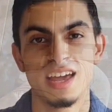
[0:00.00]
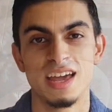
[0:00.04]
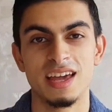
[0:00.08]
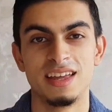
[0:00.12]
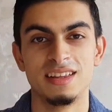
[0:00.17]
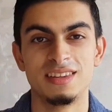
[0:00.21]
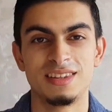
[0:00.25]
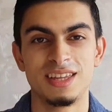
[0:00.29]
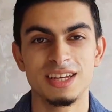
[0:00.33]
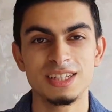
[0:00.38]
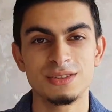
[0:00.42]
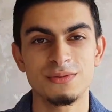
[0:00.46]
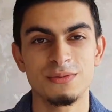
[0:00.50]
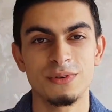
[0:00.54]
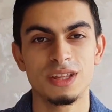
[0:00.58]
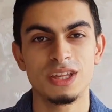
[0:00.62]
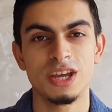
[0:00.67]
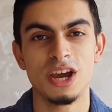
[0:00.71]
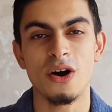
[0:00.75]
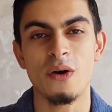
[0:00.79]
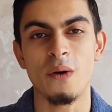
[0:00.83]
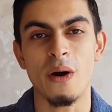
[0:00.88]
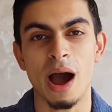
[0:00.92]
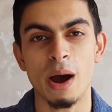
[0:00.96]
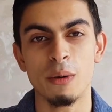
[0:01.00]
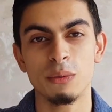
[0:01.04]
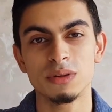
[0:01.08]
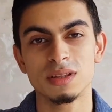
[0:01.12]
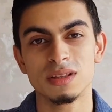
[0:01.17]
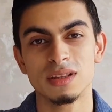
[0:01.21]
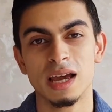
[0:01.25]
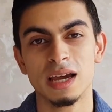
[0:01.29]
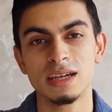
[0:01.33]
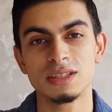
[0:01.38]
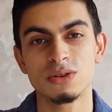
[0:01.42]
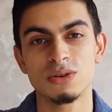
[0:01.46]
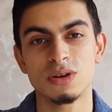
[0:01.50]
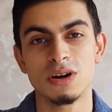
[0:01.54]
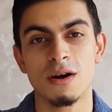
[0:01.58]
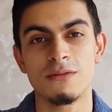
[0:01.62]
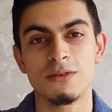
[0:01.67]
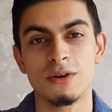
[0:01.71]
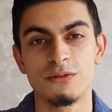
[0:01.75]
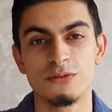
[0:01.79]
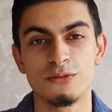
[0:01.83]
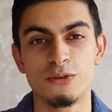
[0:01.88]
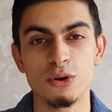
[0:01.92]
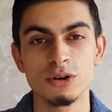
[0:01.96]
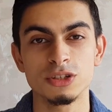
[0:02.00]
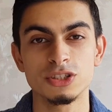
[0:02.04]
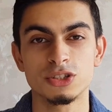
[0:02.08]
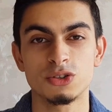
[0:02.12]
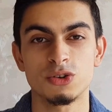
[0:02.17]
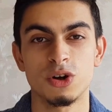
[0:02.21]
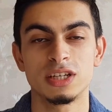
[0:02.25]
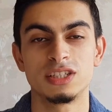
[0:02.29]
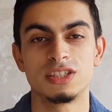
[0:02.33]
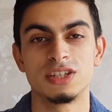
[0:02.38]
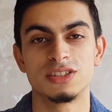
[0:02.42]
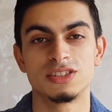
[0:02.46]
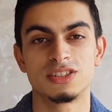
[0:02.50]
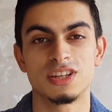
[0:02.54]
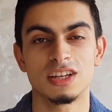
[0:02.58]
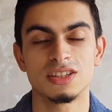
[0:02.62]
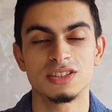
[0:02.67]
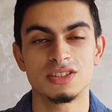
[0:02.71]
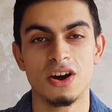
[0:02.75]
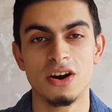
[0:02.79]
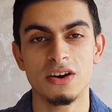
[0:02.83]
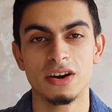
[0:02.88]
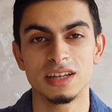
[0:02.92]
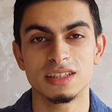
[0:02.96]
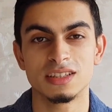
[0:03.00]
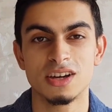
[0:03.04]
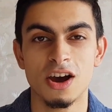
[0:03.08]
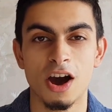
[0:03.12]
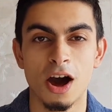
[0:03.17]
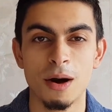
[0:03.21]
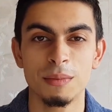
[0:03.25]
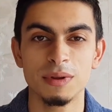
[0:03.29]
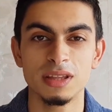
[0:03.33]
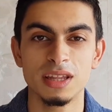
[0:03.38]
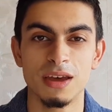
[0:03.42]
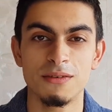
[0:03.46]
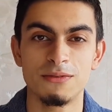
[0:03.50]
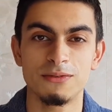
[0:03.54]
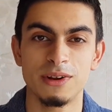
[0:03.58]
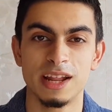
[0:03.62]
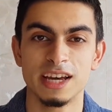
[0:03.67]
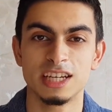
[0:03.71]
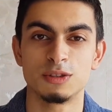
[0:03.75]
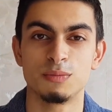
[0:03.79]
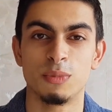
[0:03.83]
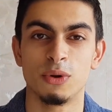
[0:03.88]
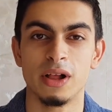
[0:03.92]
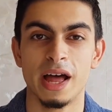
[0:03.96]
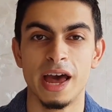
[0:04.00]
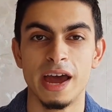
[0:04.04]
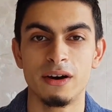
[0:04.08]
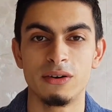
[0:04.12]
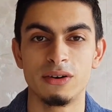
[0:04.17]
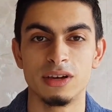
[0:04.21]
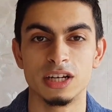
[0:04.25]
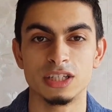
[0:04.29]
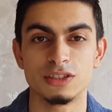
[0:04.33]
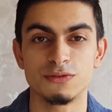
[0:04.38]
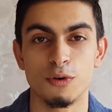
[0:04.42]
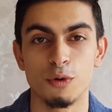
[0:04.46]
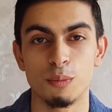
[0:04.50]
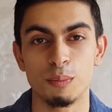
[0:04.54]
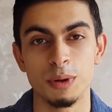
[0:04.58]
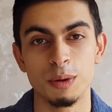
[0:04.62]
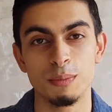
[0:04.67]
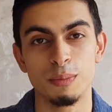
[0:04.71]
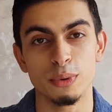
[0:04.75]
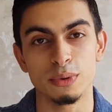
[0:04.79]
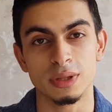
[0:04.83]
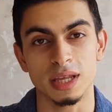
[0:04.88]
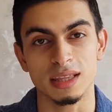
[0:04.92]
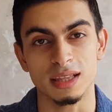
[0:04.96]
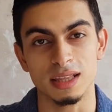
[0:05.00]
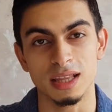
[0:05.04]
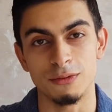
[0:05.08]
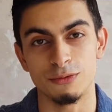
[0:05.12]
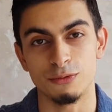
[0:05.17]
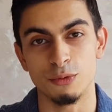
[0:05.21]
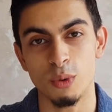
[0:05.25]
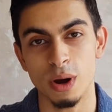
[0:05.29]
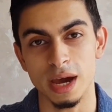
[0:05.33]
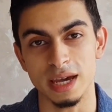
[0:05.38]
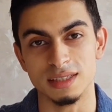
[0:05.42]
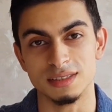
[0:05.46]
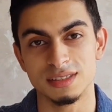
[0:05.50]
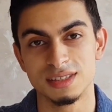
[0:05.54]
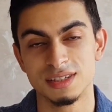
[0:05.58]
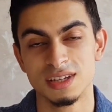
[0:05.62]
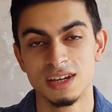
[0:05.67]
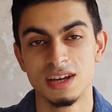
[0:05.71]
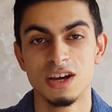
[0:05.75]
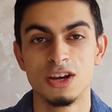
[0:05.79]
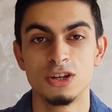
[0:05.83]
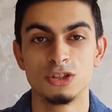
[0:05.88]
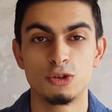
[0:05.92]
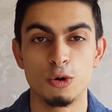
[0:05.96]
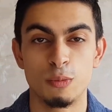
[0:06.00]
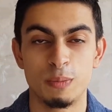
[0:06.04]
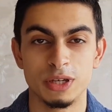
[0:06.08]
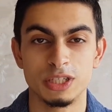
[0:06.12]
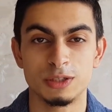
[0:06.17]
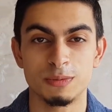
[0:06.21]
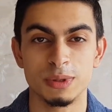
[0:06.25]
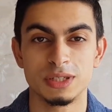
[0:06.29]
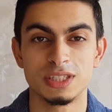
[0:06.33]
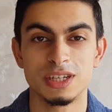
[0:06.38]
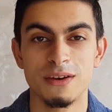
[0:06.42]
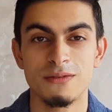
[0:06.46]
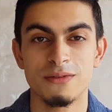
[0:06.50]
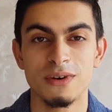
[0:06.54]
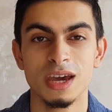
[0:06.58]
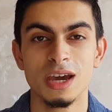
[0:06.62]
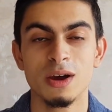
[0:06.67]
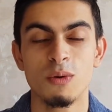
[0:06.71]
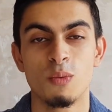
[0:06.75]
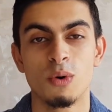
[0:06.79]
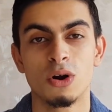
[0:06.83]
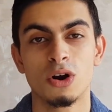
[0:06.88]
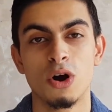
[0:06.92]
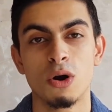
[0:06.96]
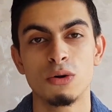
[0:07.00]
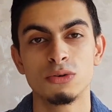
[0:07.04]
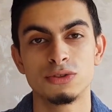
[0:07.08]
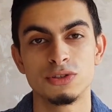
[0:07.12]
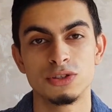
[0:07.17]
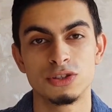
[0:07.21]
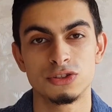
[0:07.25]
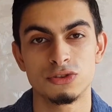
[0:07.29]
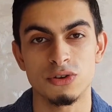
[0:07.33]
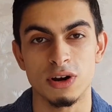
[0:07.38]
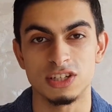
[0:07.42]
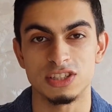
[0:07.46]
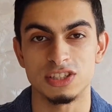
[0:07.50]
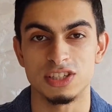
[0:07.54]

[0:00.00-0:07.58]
In this video, I would like to cover 4 stretches that target common inflexible areas for people that lift weights. To be specific, we're going to stretch